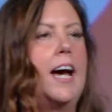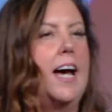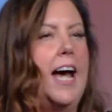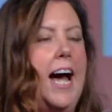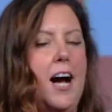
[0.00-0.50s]

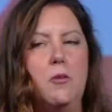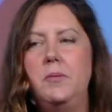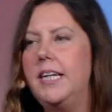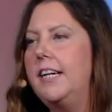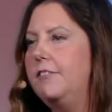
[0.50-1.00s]
How
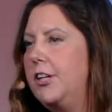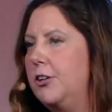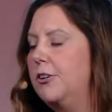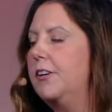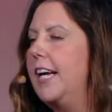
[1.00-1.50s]
many of
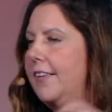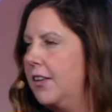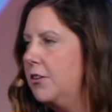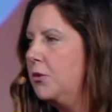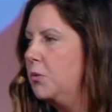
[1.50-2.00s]
you in
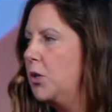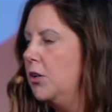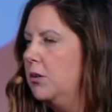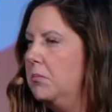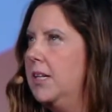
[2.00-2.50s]
this
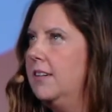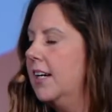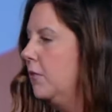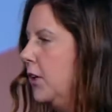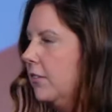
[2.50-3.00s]
room,
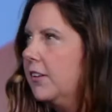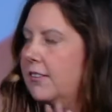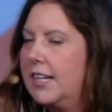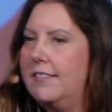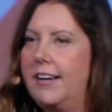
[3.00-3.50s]
and we will
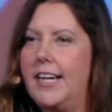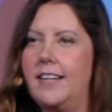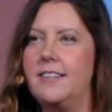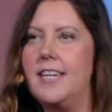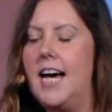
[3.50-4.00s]
see if I
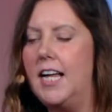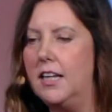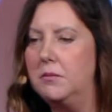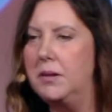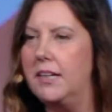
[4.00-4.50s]
can
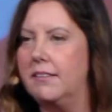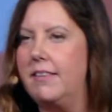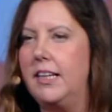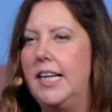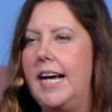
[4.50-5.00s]
tell because of
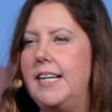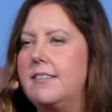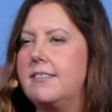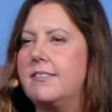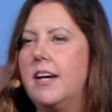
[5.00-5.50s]
the
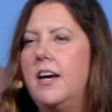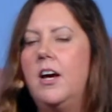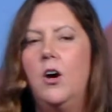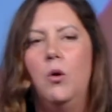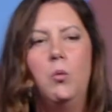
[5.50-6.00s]
lights,
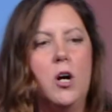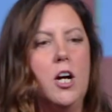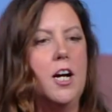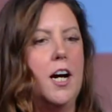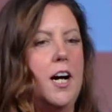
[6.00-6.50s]

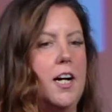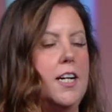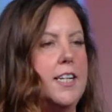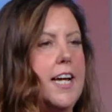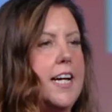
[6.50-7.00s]
work
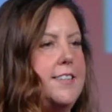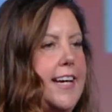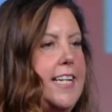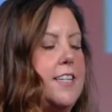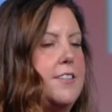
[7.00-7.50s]
on a
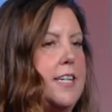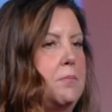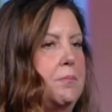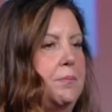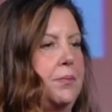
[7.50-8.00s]
data team?
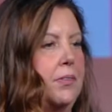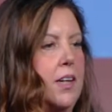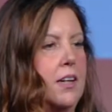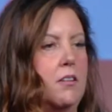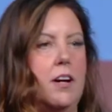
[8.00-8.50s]

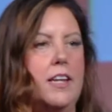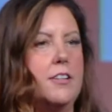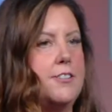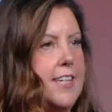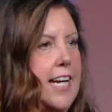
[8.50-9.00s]
Whether
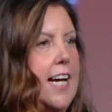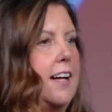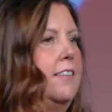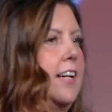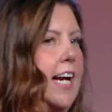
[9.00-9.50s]
it's data
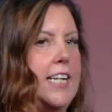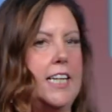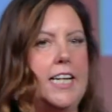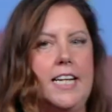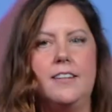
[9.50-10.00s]

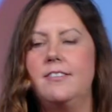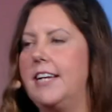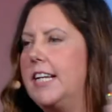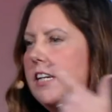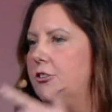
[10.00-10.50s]
analytics,
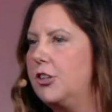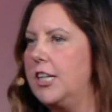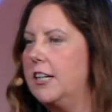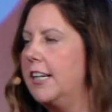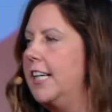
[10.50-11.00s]
data
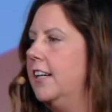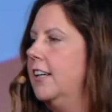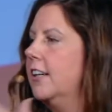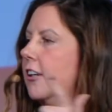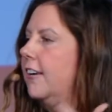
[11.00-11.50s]
engineering,
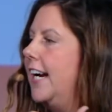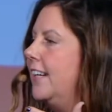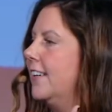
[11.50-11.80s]
great.